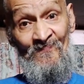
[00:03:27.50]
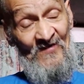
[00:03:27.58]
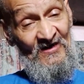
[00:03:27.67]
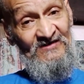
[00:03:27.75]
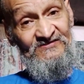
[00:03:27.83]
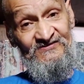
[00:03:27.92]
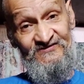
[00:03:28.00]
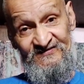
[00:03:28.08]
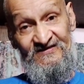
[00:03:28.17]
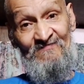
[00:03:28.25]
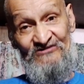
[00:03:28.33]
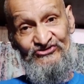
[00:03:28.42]
the
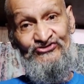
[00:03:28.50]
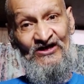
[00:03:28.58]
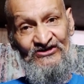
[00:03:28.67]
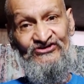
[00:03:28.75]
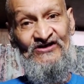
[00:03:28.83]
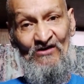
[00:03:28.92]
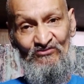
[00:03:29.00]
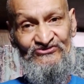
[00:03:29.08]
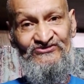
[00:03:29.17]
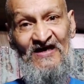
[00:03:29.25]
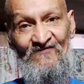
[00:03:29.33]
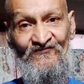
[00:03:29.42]
demonstration that
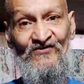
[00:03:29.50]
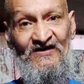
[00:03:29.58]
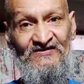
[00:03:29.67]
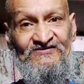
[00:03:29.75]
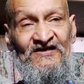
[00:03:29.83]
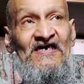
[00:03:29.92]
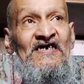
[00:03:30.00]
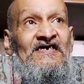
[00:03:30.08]
was left for us.